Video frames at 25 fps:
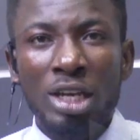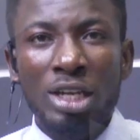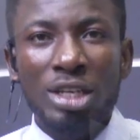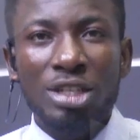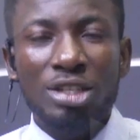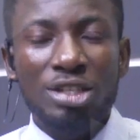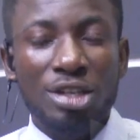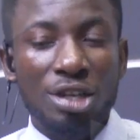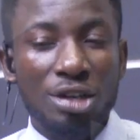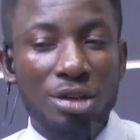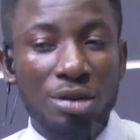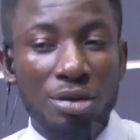
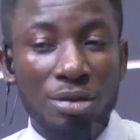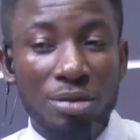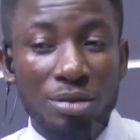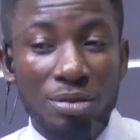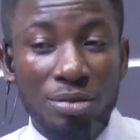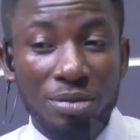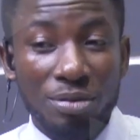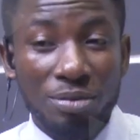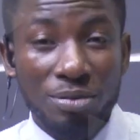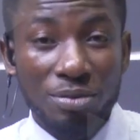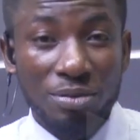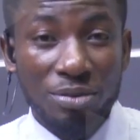
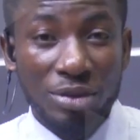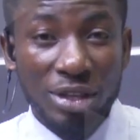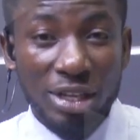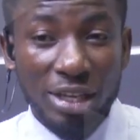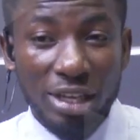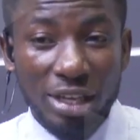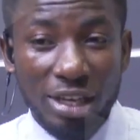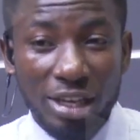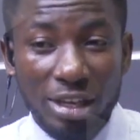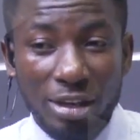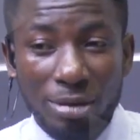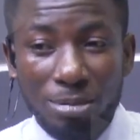So
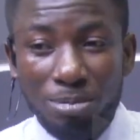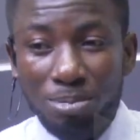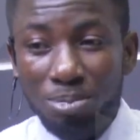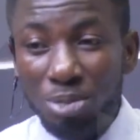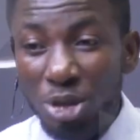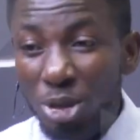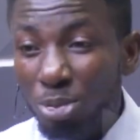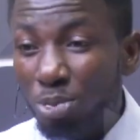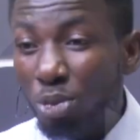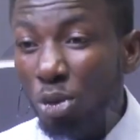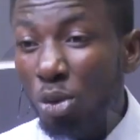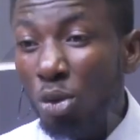the
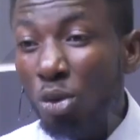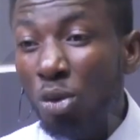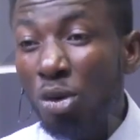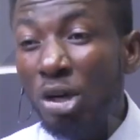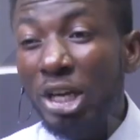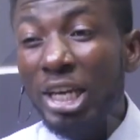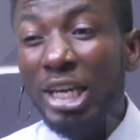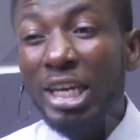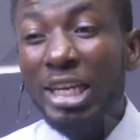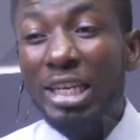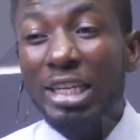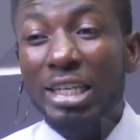people
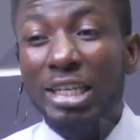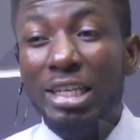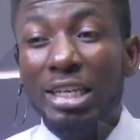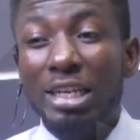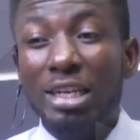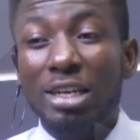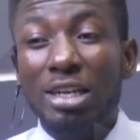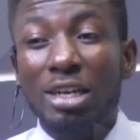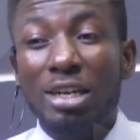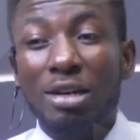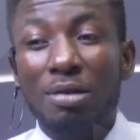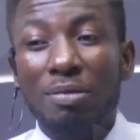in
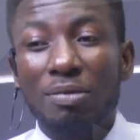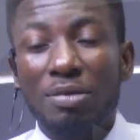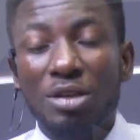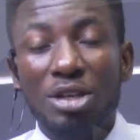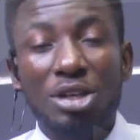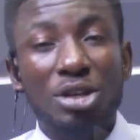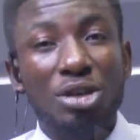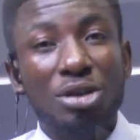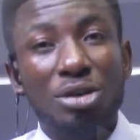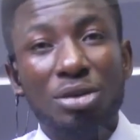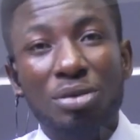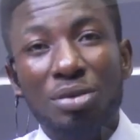the
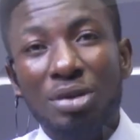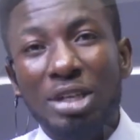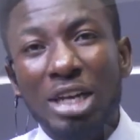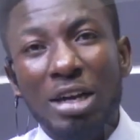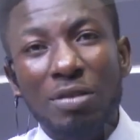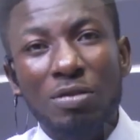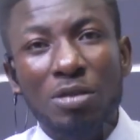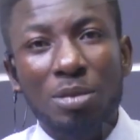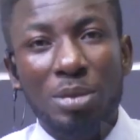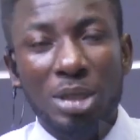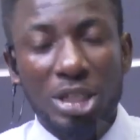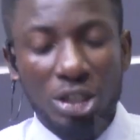
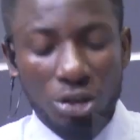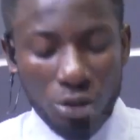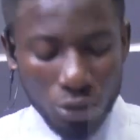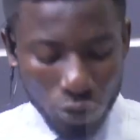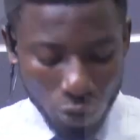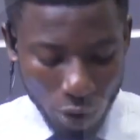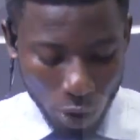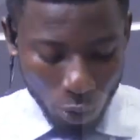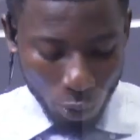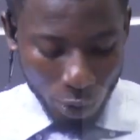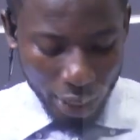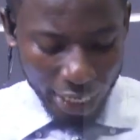government who
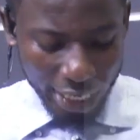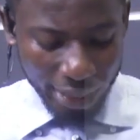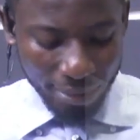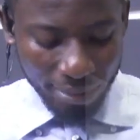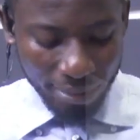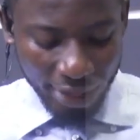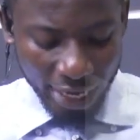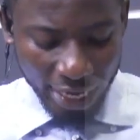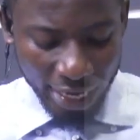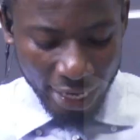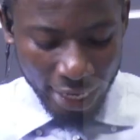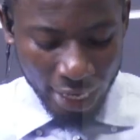are working
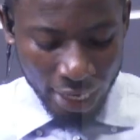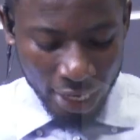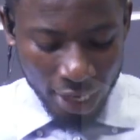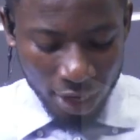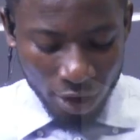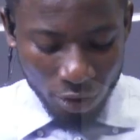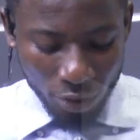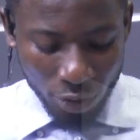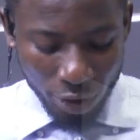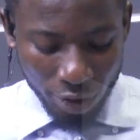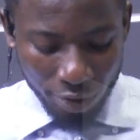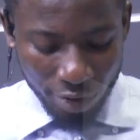there
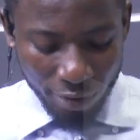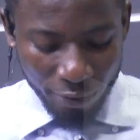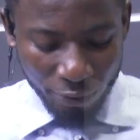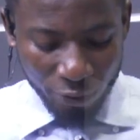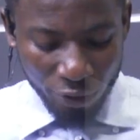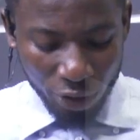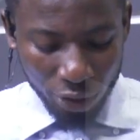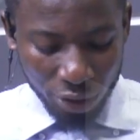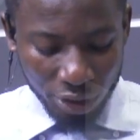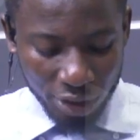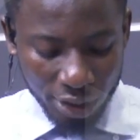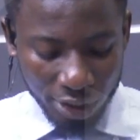were
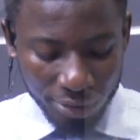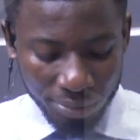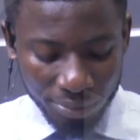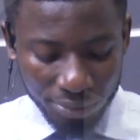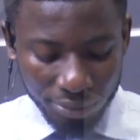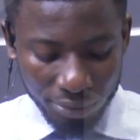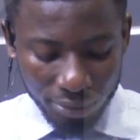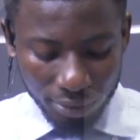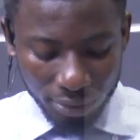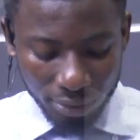refusing,